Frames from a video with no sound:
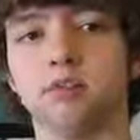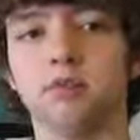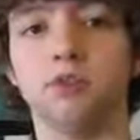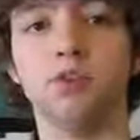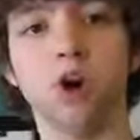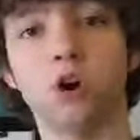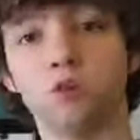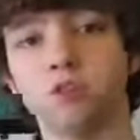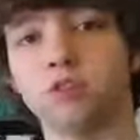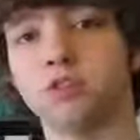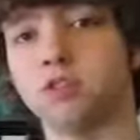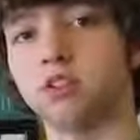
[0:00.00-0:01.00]

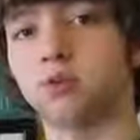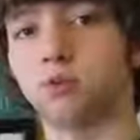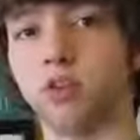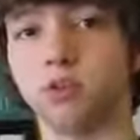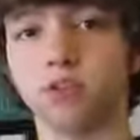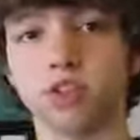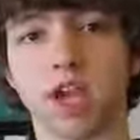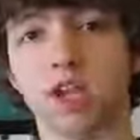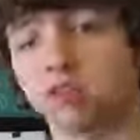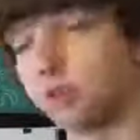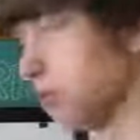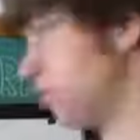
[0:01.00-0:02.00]
notes. We use
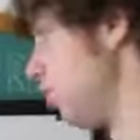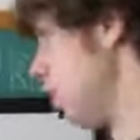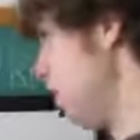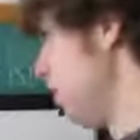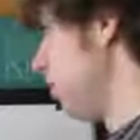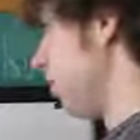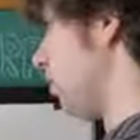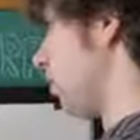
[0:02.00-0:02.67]
A through G.